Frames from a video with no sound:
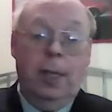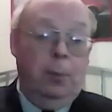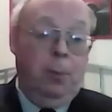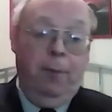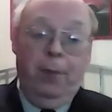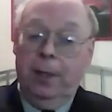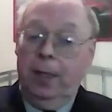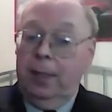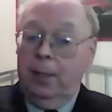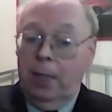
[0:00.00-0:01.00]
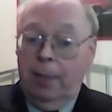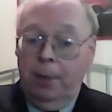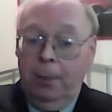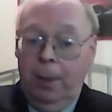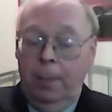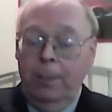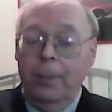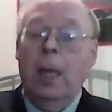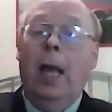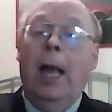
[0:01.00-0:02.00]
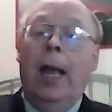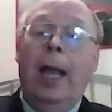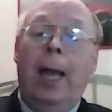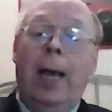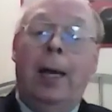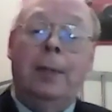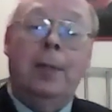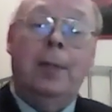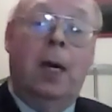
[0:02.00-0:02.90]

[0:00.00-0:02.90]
that's perfectly acceptable. And